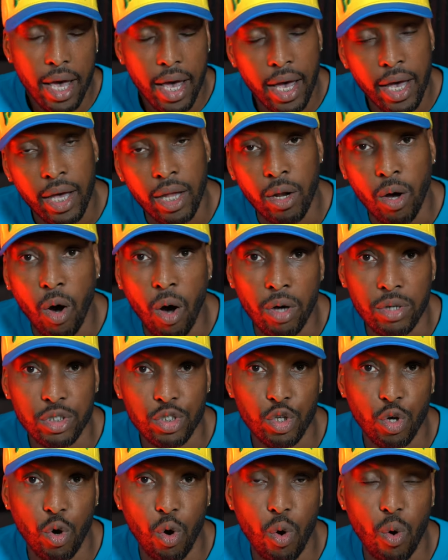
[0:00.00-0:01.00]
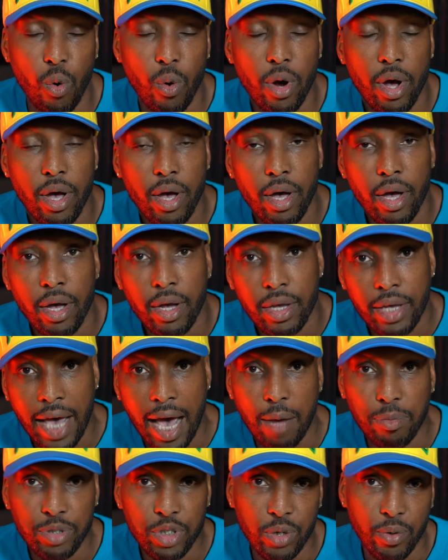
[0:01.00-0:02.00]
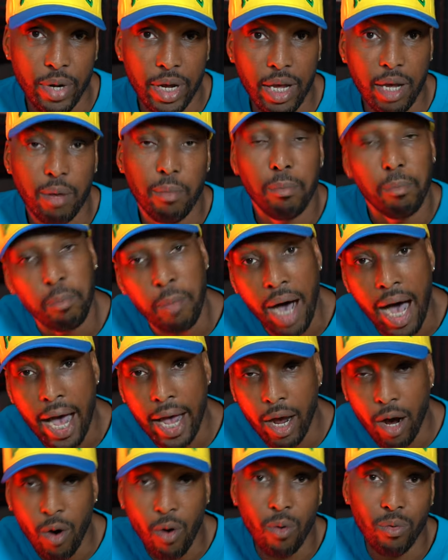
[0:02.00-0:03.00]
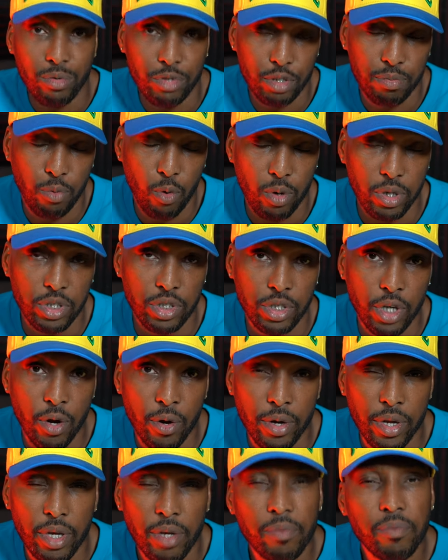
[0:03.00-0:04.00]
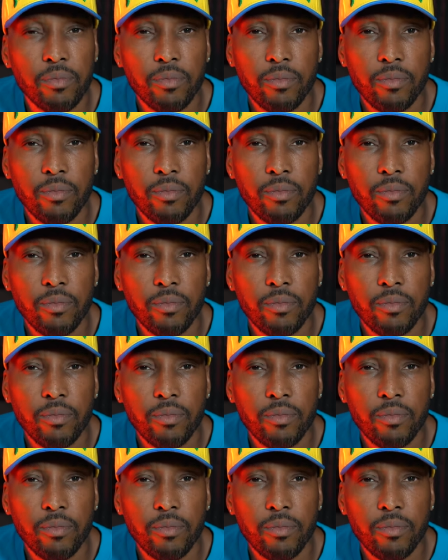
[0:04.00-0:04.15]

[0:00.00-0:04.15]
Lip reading: and also capturing my own sports journey.